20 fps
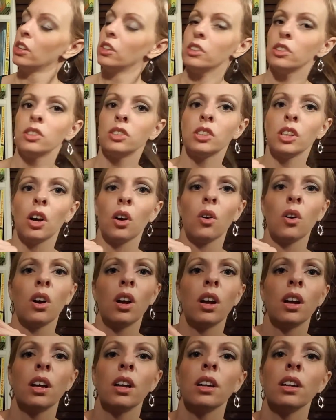So
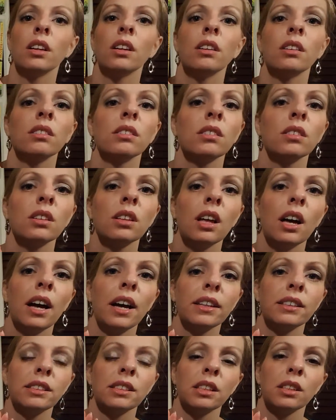
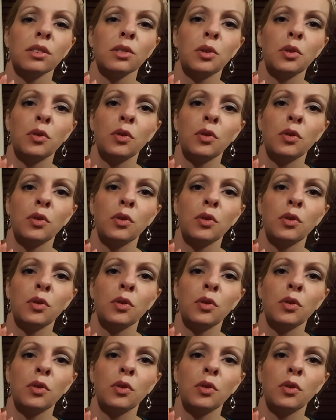lots of